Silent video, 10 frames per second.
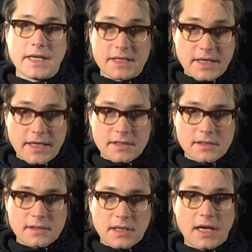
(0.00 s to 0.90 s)
Yes, it
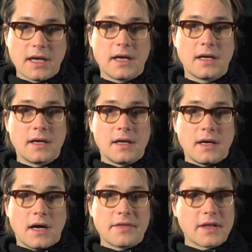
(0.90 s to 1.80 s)
is. I
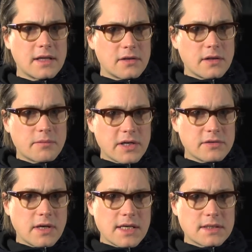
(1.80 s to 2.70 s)
think they're doing the
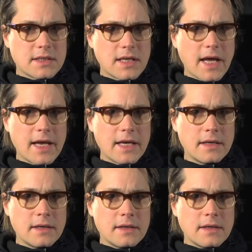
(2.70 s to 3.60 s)
press release today.
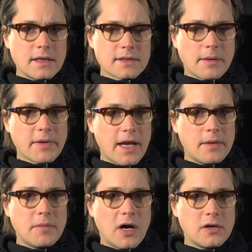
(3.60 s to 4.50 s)
It's coming out
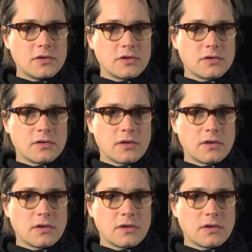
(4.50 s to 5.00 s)
in March,